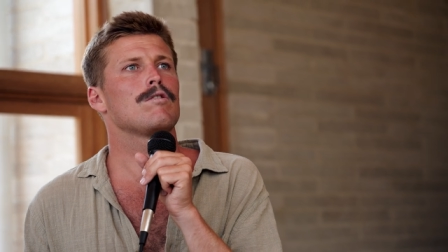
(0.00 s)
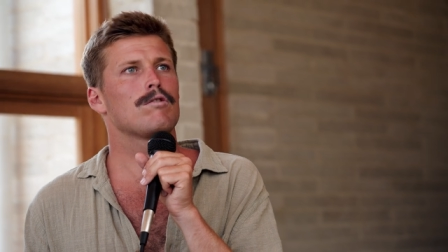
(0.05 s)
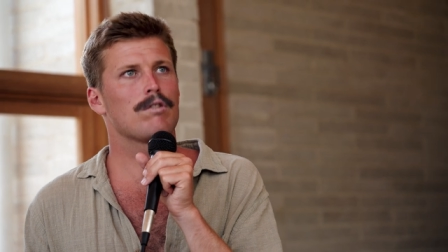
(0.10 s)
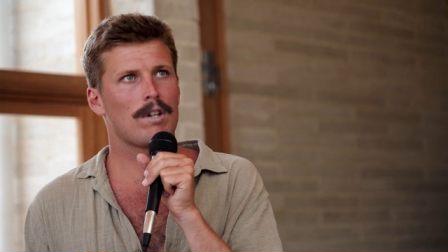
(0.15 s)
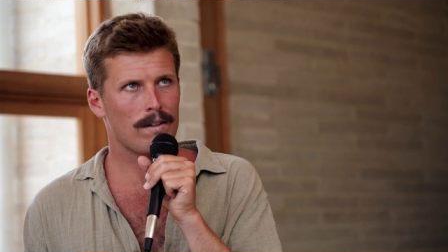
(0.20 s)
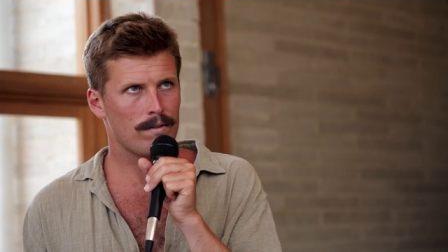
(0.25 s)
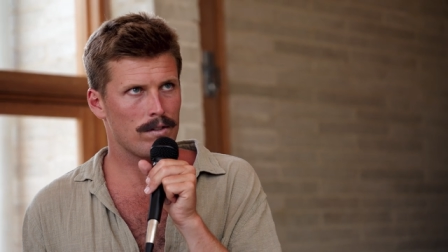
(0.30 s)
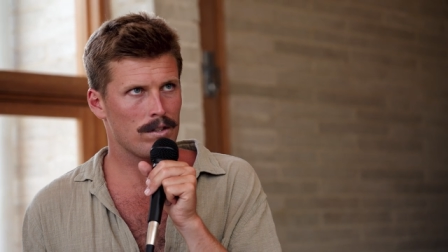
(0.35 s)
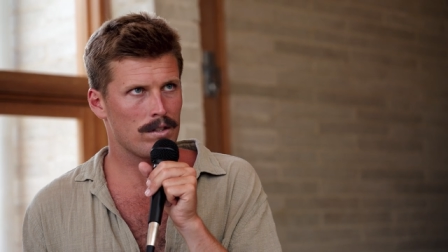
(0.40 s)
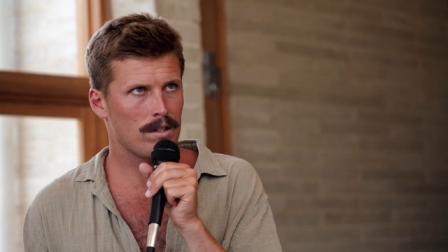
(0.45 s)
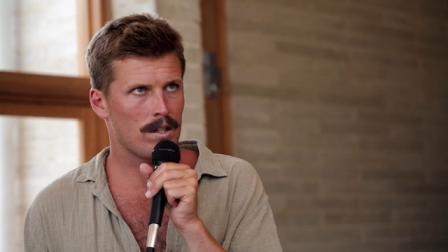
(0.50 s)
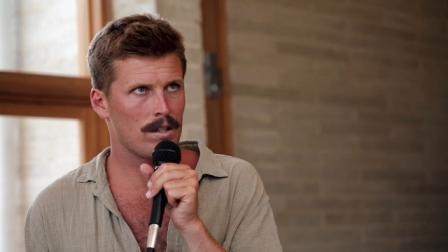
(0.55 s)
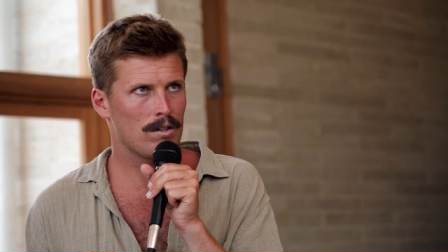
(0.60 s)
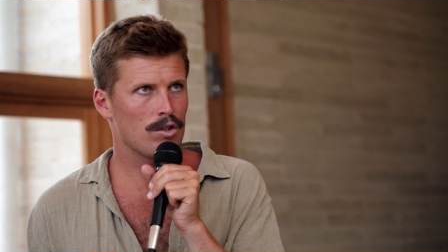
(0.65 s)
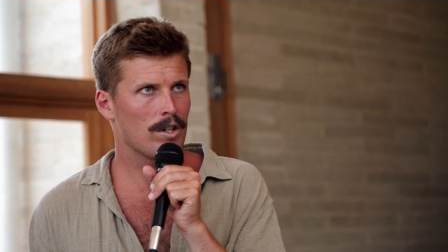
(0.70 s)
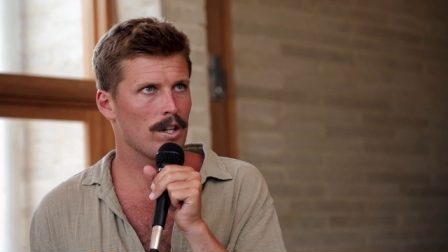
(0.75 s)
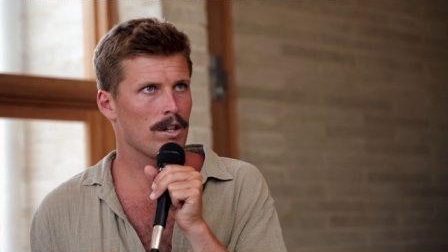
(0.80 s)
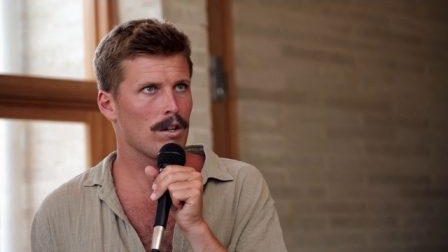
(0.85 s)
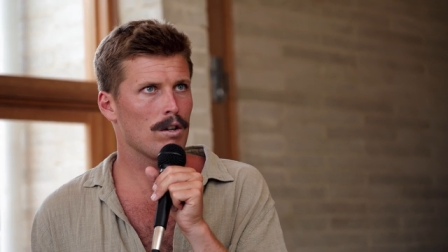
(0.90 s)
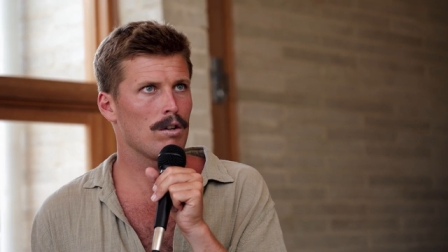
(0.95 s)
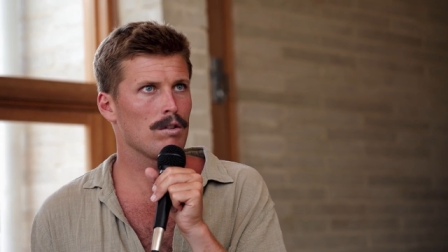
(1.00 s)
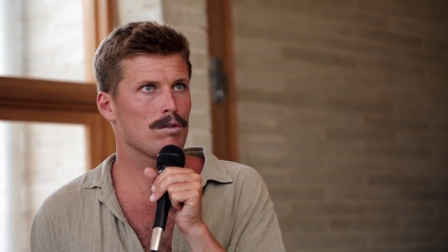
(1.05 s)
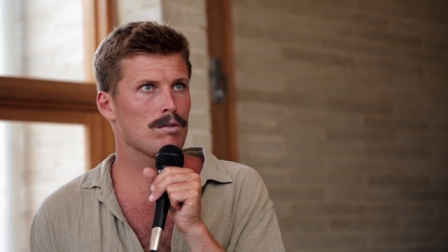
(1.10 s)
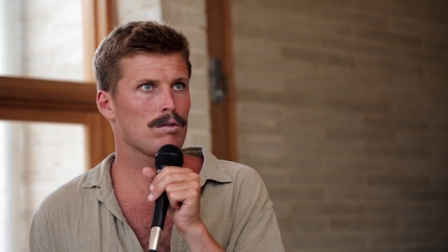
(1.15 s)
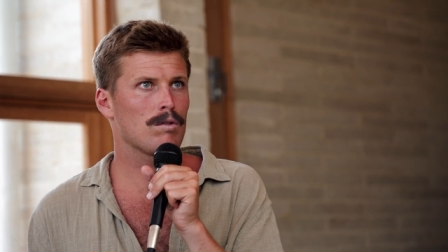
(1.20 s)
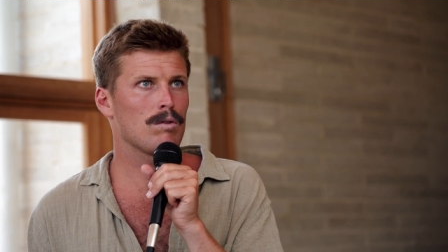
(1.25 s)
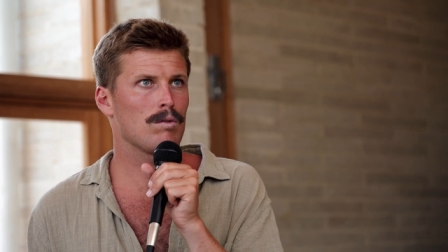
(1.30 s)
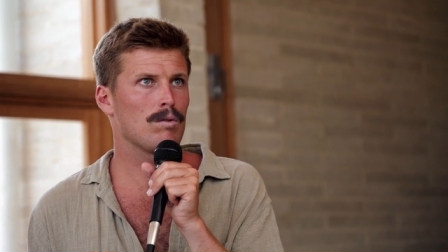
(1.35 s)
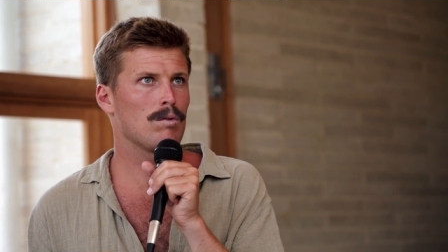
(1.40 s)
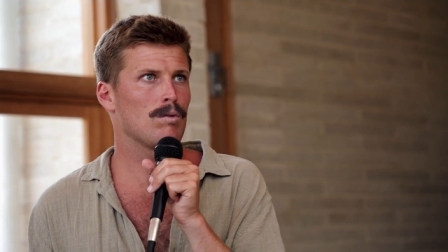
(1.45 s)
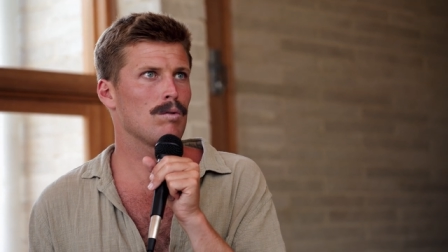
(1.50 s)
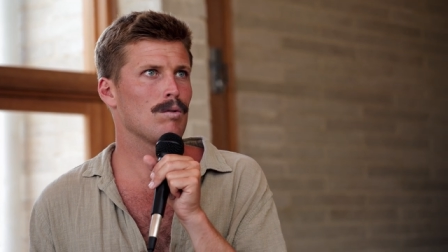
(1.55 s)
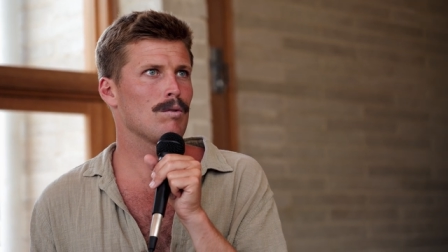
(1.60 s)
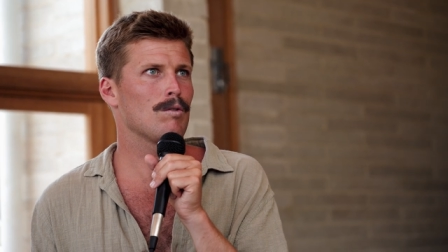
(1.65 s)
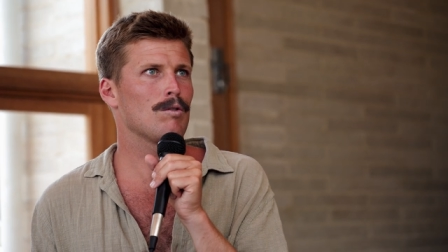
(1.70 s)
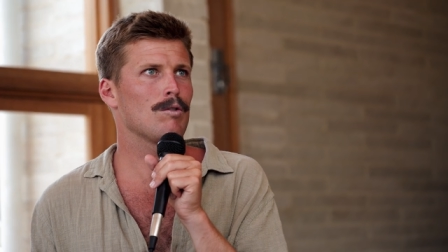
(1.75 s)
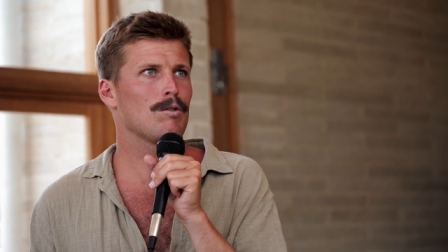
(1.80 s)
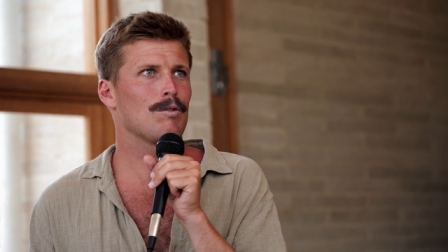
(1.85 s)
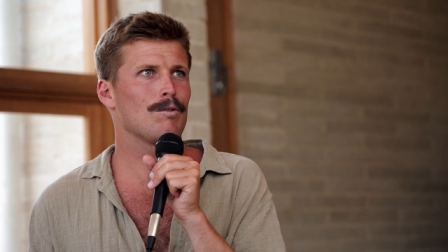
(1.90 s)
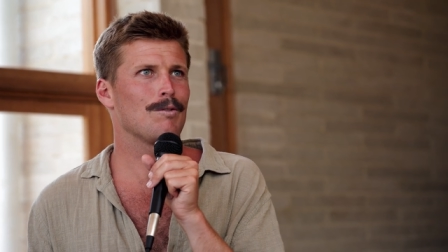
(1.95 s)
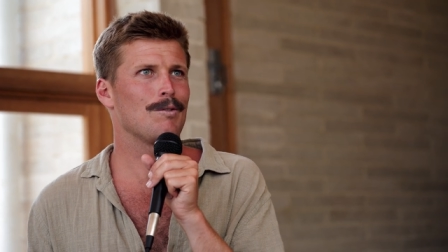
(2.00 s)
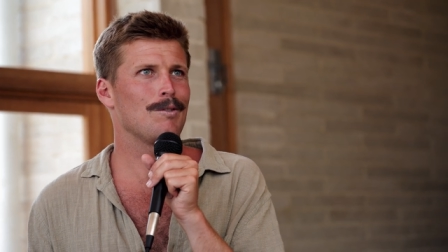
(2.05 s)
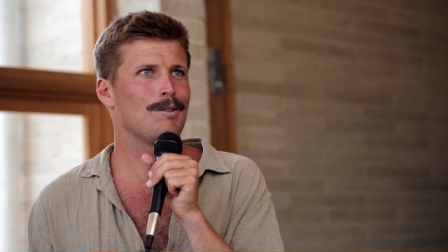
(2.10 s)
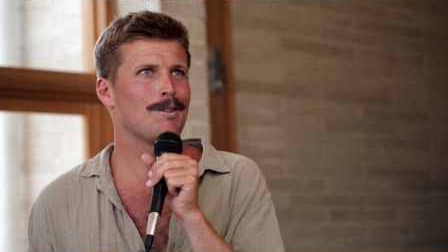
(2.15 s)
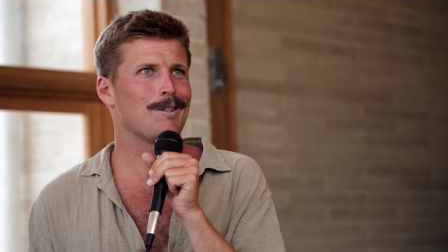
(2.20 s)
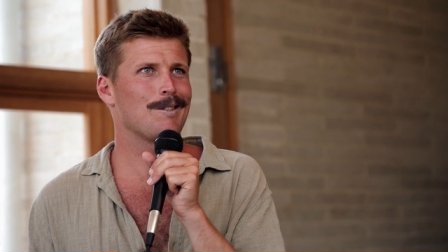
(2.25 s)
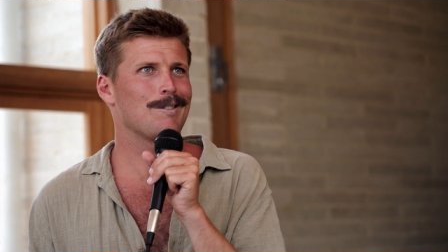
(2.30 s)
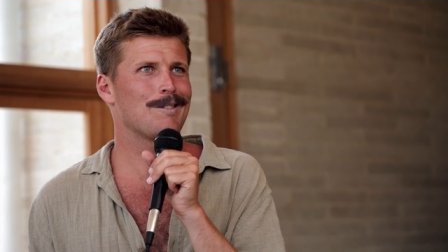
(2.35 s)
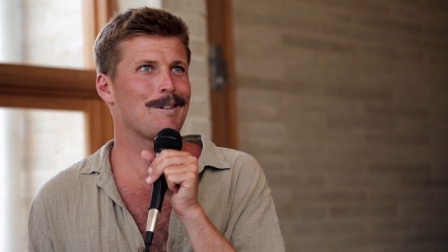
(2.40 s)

drive to Sunshine Coast or you know,